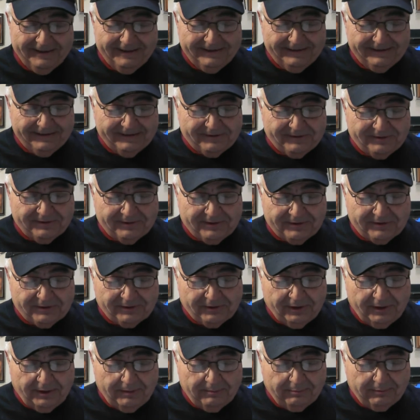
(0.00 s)
This is the
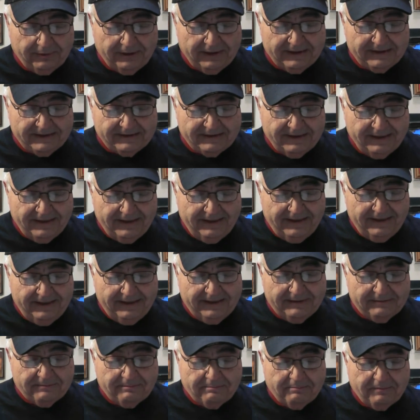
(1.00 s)
Star Press
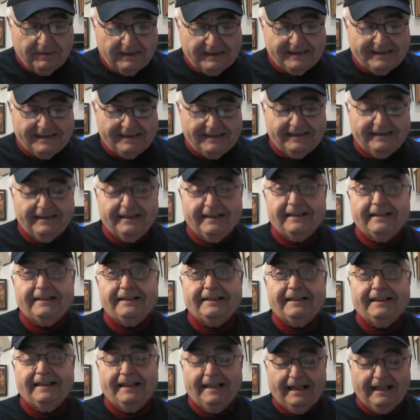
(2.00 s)
in Muncie,
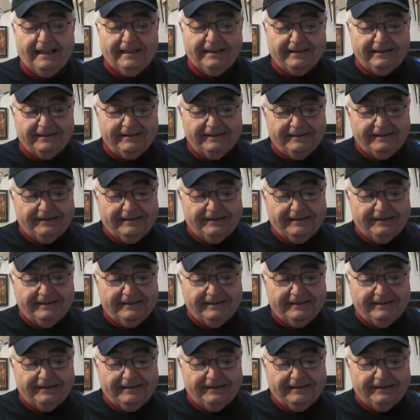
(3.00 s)
Indiana.